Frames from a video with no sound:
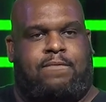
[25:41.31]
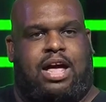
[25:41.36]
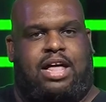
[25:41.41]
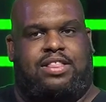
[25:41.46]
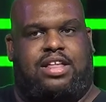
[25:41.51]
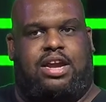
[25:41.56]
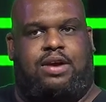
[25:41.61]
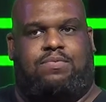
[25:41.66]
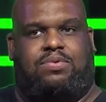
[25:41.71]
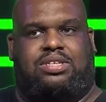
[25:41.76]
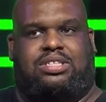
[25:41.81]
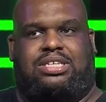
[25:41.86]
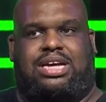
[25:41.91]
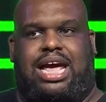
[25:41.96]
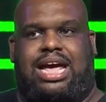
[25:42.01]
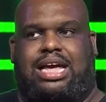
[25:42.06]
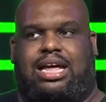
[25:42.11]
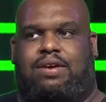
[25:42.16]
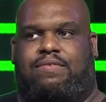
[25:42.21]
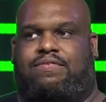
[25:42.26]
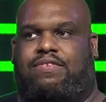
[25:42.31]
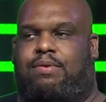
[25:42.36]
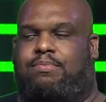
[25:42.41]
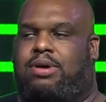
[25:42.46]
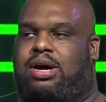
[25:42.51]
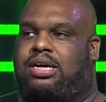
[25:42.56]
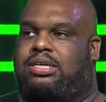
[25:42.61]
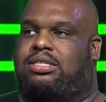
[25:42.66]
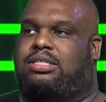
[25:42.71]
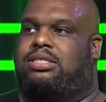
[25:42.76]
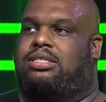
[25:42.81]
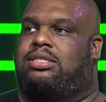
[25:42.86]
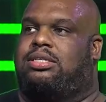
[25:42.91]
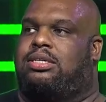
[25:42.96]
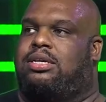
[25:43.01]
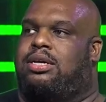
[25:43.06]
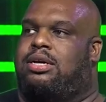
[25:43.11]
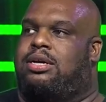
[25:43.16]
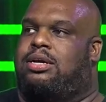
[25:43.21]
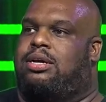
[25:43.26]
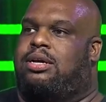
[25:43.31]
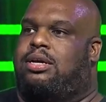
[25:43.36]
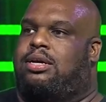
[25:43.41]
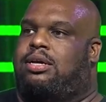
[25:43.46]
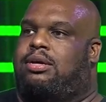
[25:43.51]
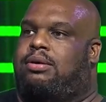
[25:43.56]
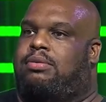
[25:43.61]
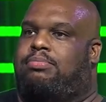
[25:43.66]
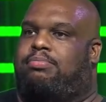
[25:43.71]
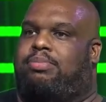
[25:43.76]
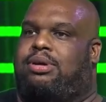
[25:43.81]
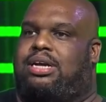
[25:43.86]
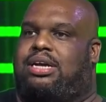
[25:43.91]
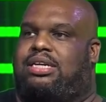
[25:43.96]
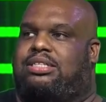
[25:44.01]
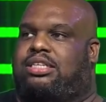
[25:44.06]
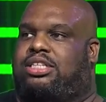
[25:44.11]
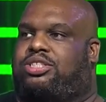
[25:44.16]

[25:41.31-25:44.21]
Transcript: and then it was taken from us because